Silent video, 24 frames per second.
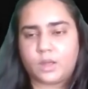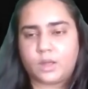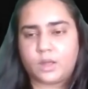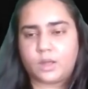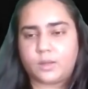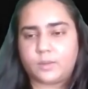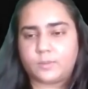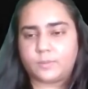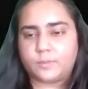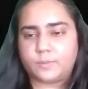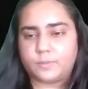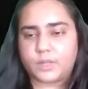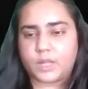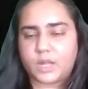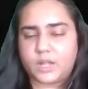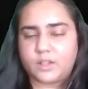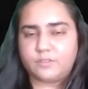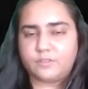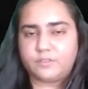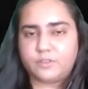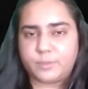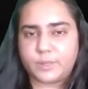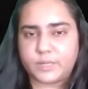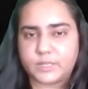um,
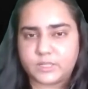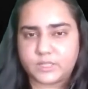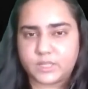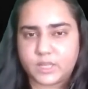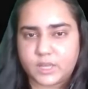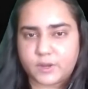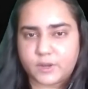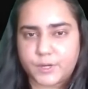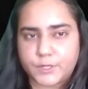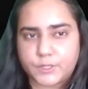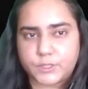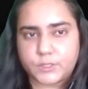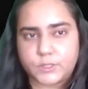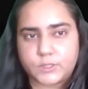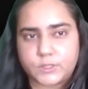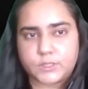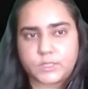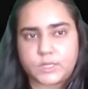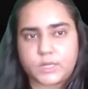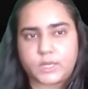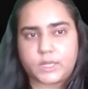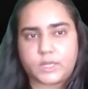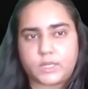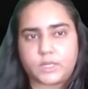alphabets,
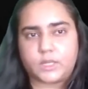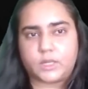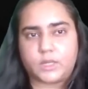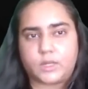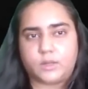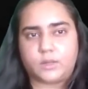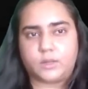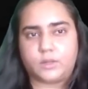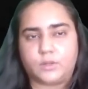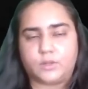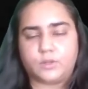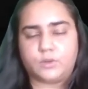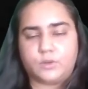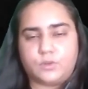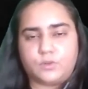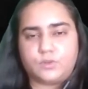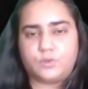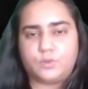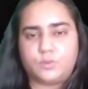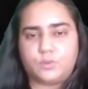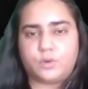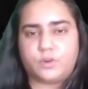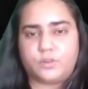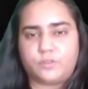characters like uh, you know,
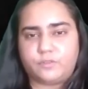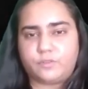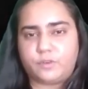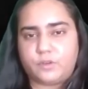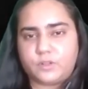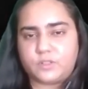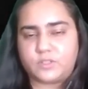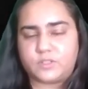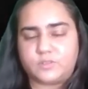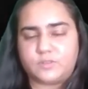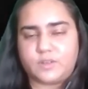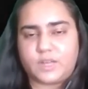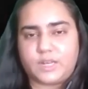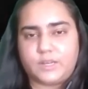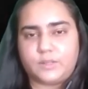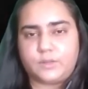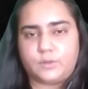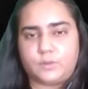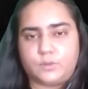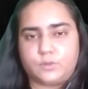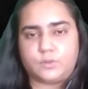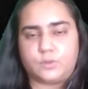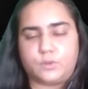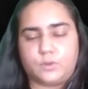true or false
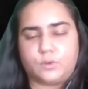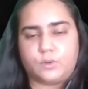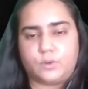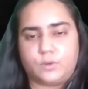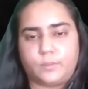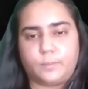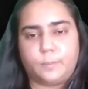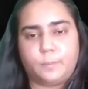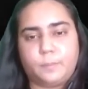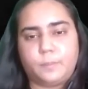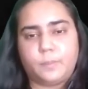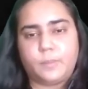values, or,